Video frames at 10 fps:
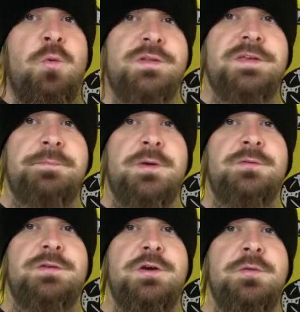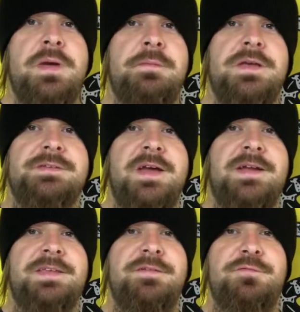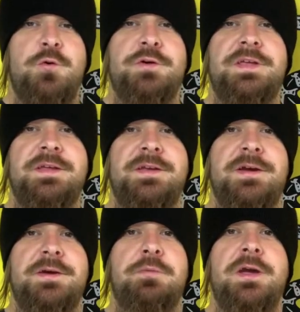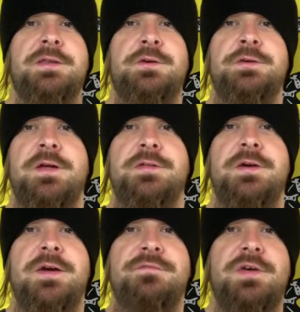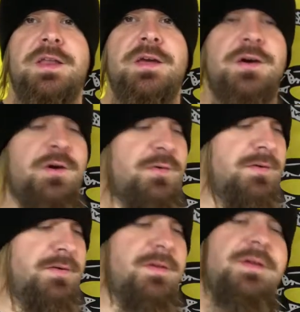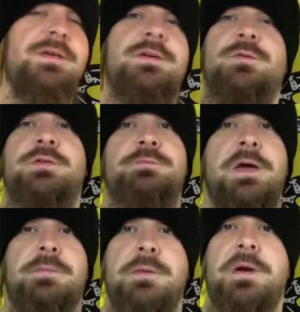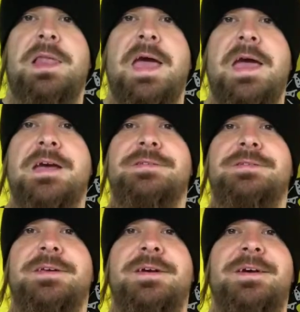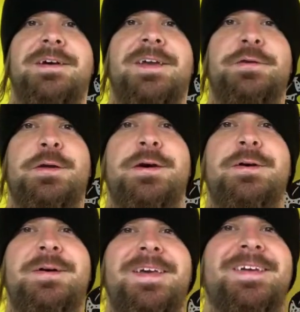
What's up, YouTube? MS1914 here, bringing you another gun video, which may be my last. I don't know.